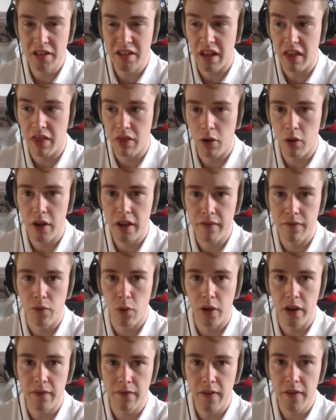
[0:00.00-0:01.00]
say 30,
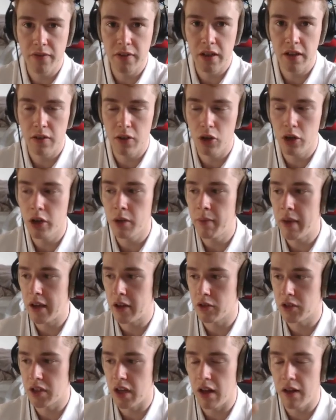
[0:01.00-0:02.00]
40, 50, that you can
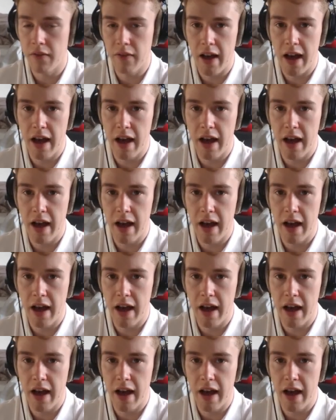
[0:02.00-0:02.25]
make yourself,